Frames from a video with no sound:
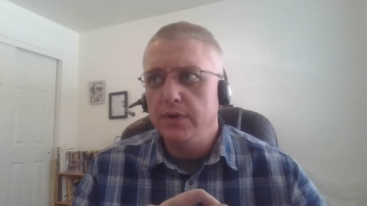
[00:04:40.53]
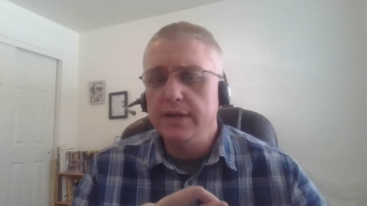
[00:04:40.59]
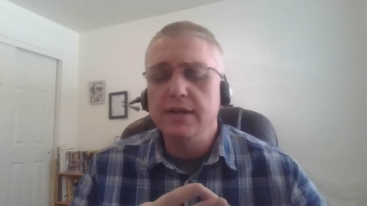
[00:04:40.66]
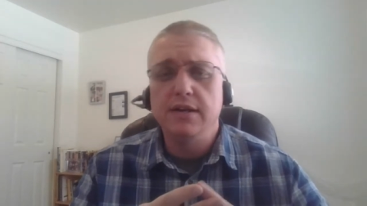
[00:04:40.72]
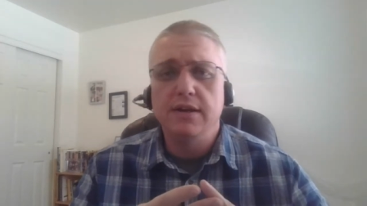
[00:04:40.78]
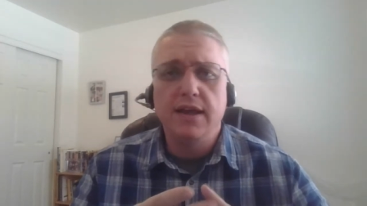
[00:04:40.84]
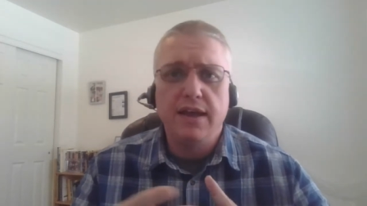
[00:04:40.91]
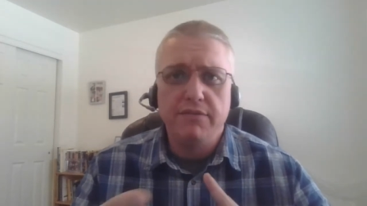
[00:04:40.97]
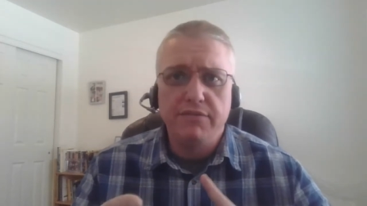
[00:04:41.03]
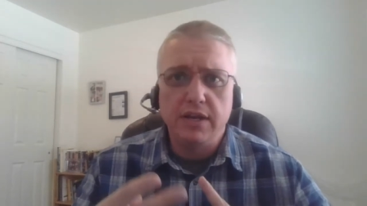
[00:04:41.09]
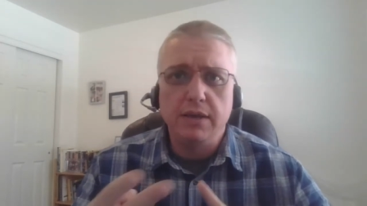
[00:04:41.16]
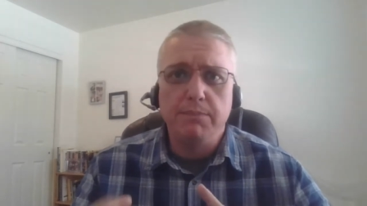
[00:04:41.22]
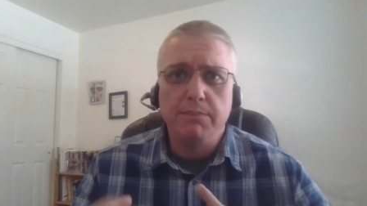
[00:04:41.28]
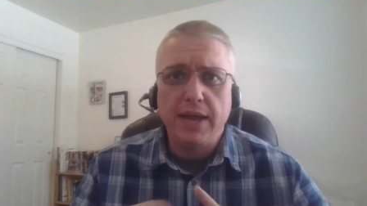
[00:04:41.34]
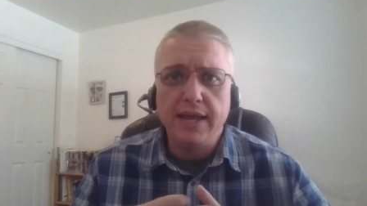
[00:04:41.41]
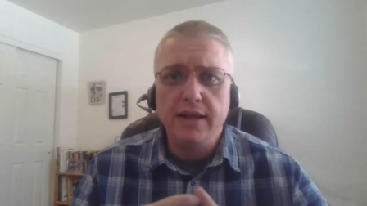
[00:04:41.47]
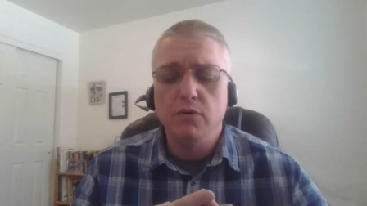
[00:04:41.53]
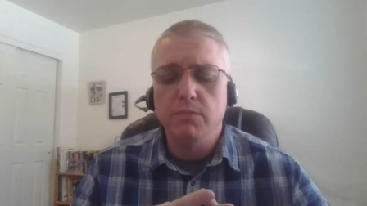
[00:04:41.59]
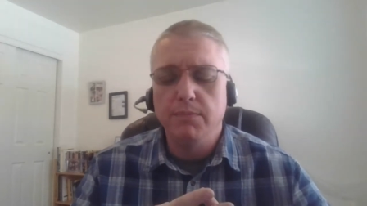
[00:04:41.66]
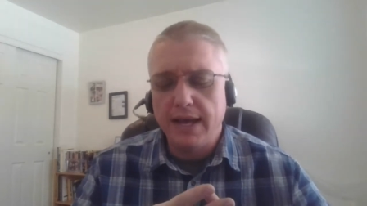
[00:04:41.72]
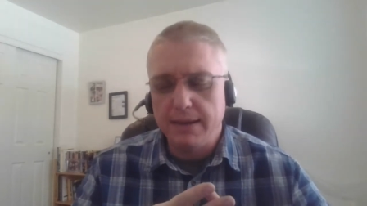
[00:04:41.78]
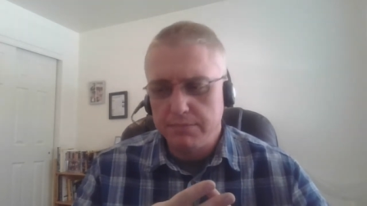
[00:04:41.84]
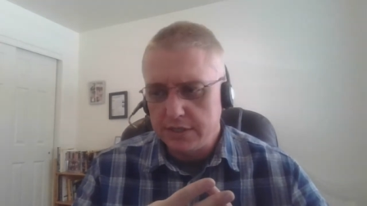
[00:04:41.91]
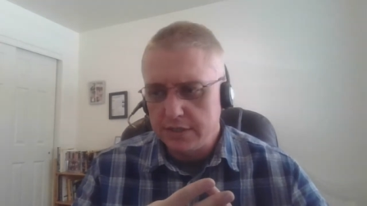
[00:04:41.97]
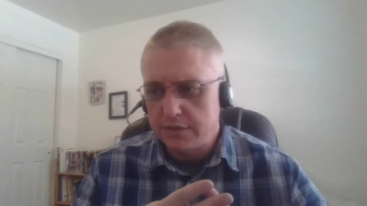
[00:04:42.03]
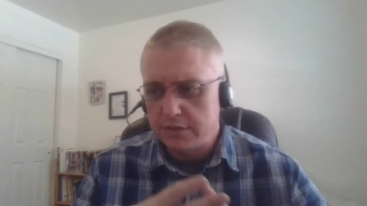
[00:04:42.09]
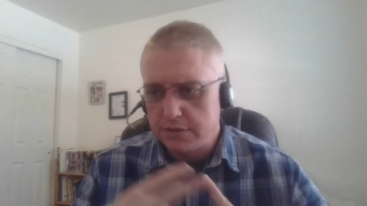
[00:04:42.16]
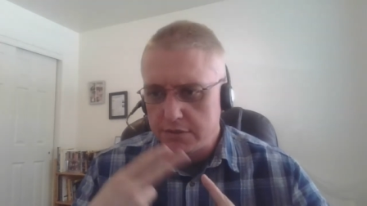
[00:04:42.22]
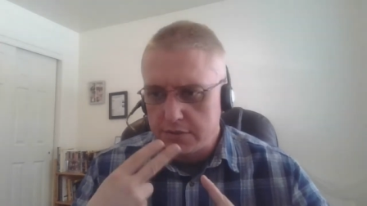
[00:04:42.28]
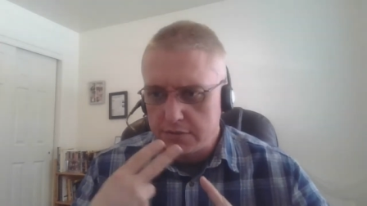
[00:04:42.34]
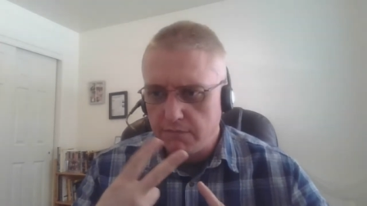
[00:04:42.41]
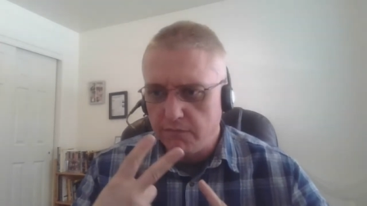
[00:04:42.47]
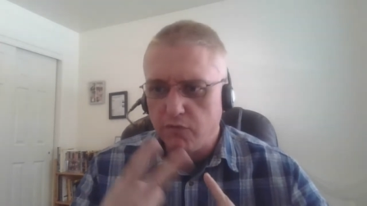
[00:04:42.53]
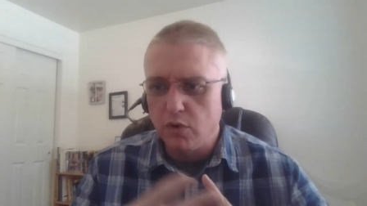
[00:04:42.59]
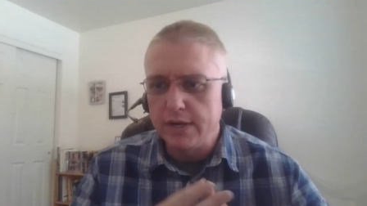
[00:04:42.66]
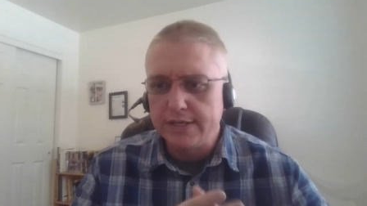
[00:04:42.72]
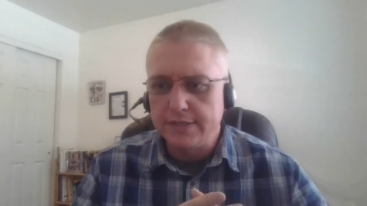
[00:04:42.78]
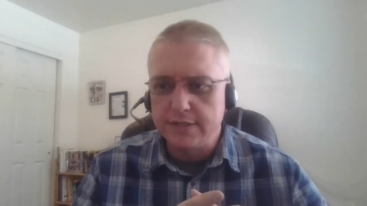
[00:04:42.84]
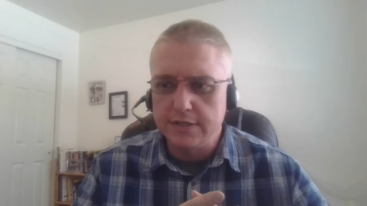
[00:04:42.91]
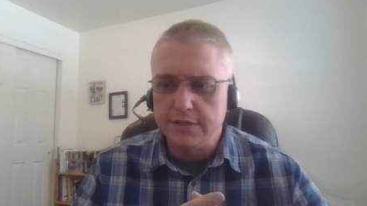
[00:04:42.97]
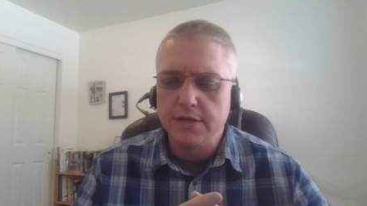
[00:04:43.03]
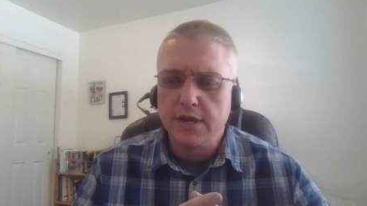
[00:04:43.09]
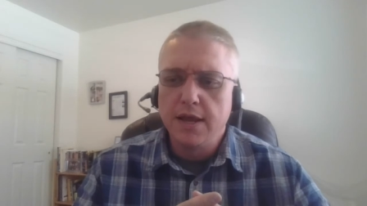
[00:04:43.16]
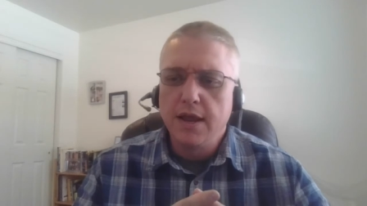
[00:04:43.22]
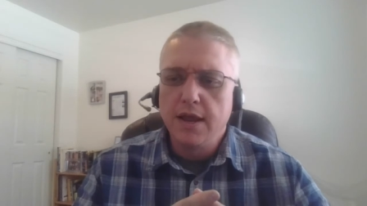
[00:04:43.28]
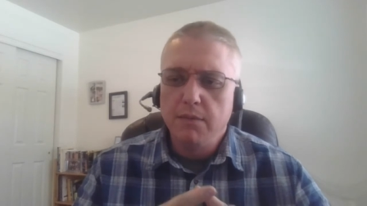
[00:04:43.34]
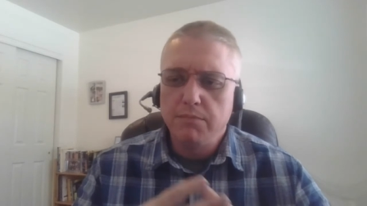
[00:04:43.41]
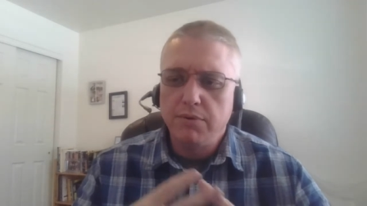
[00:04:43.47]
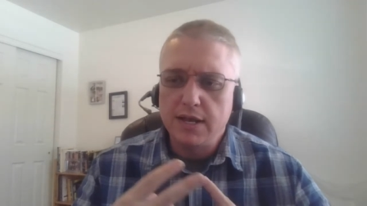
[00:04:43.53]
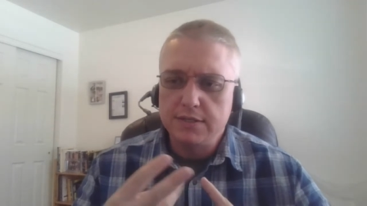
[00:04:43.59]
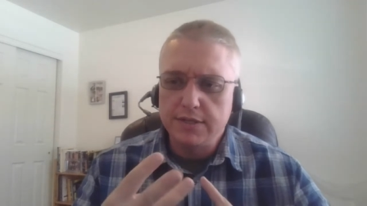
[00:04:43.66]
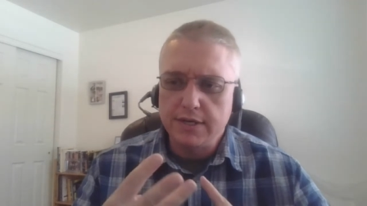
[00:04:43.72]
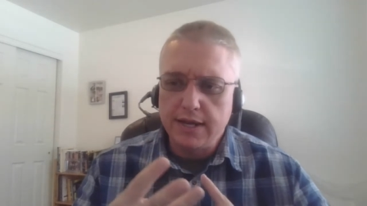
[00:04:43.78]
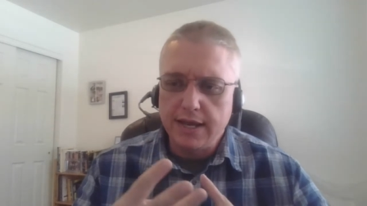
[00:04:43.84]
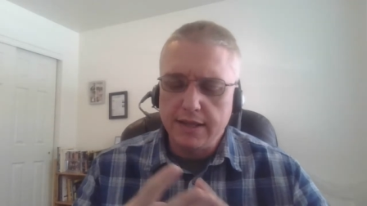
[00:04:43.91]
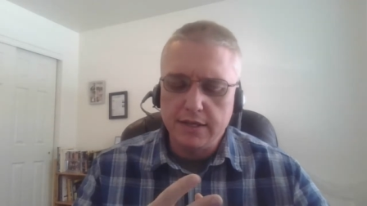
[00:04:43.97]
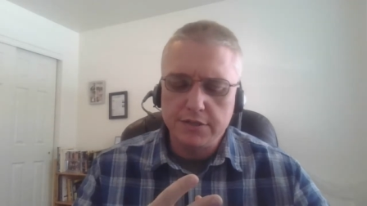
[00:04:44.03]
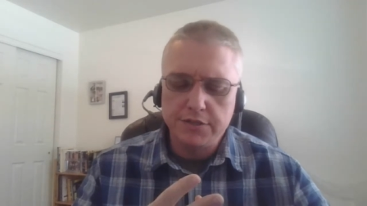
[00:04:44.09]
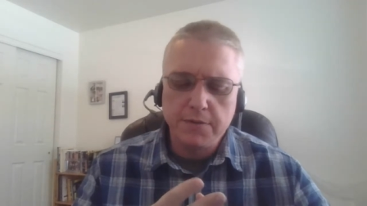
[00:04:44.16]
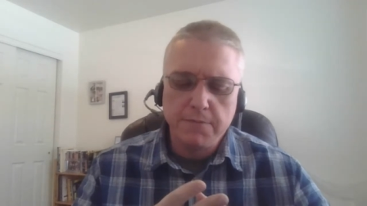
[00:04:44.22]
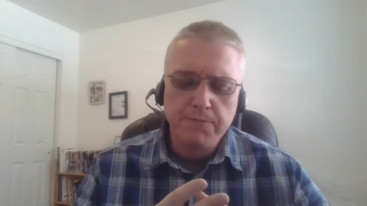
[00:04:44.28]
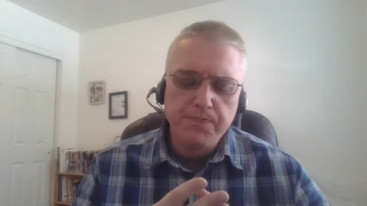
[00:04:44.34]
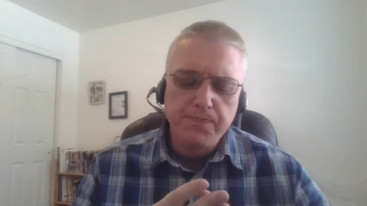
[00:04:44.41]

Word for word: We didn't have any Paedobaptist voices present at this.